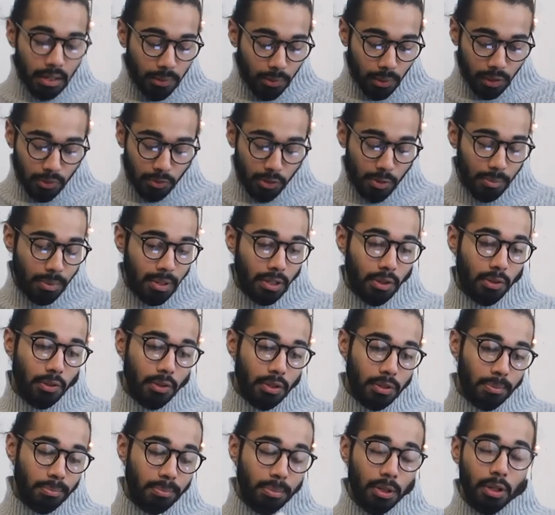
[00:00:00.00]
any one of Rupi
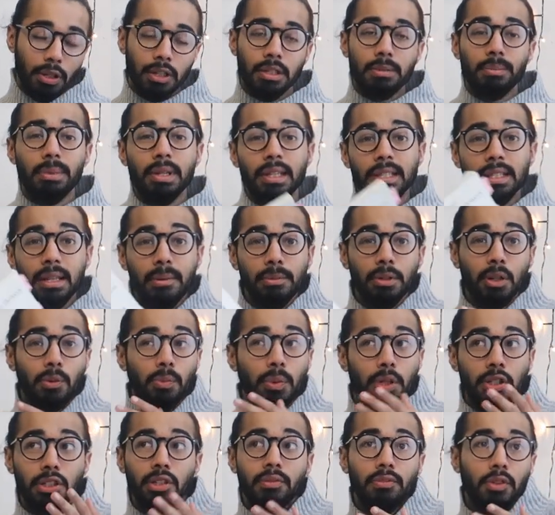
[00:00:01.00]
Kaur's books, please let me
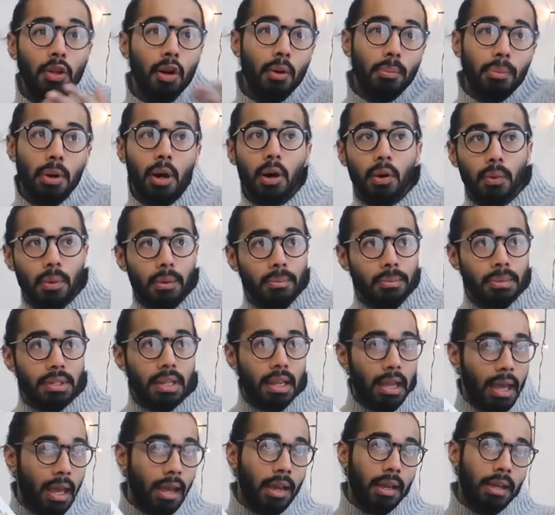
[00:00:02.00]
know which of your
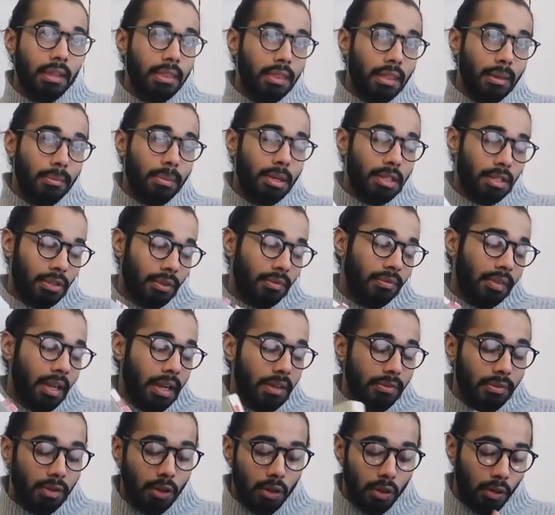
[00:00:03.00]
poems in them is your
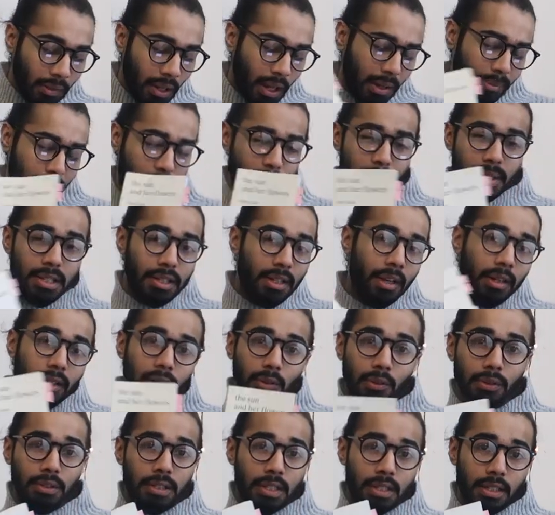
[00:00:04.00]
favourite. Maybe start a
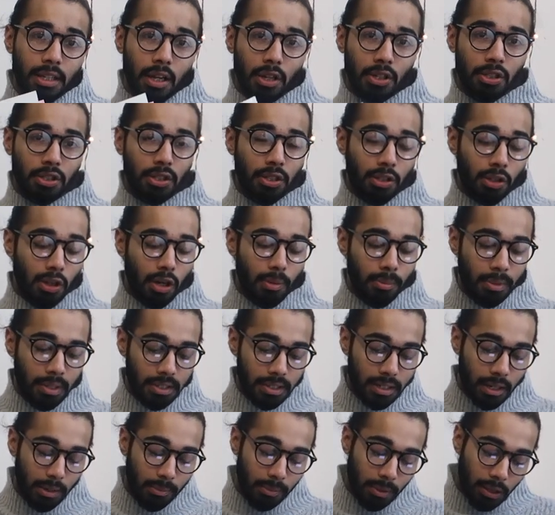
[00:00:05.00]
little discussion in the
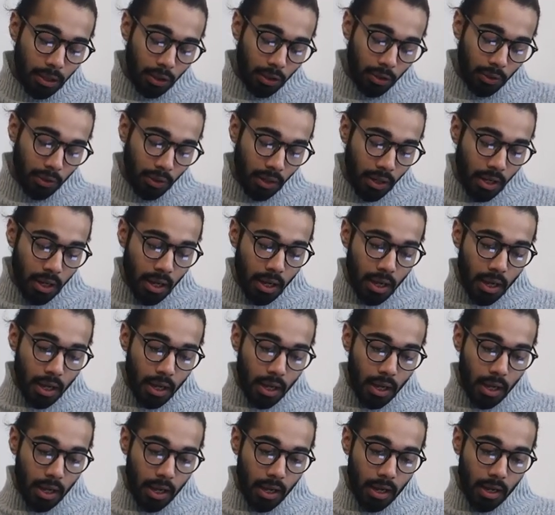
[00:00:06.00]
comments down below.
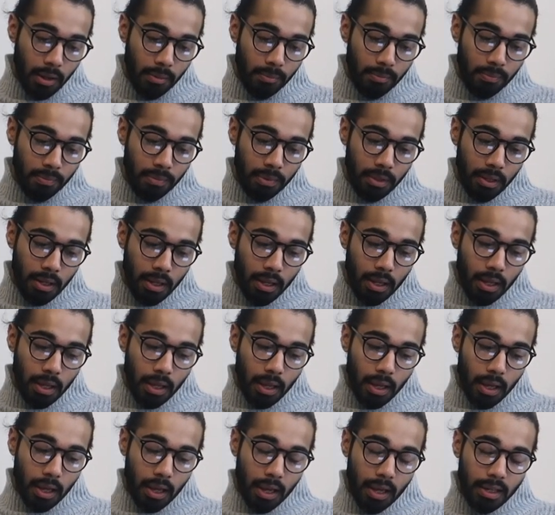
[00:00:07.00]
And
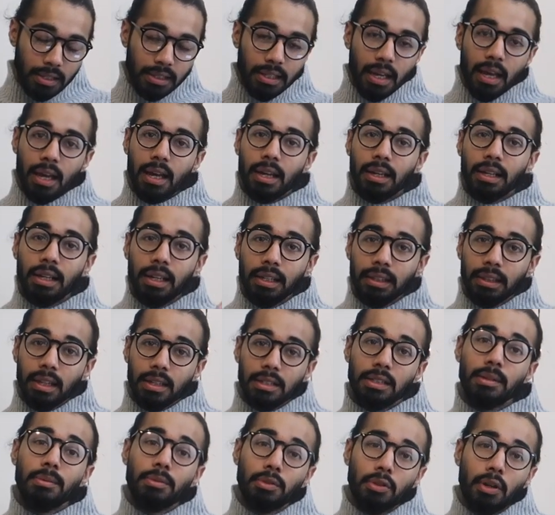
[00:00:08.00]
yeah, click
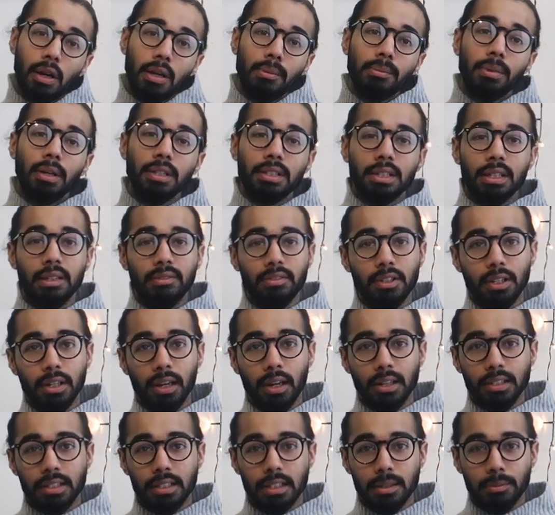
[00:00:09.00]
that subscribe button if
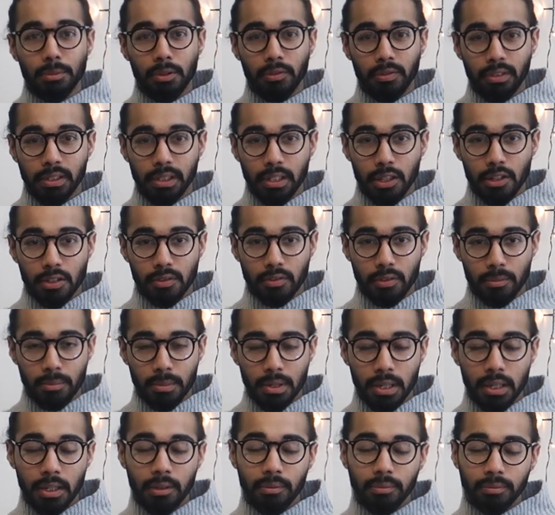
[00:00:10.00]
you'd like to see more videos
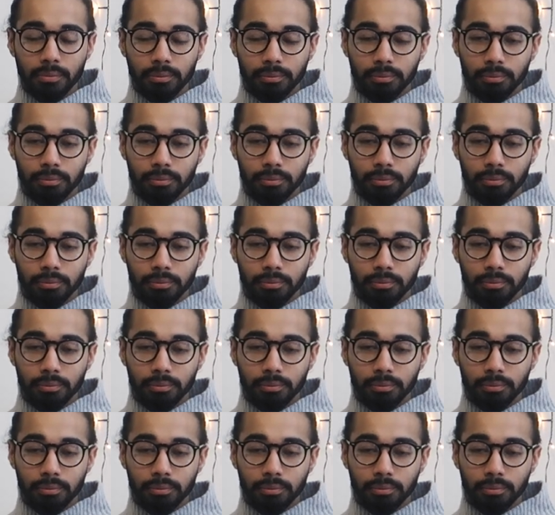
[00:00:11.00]
from me.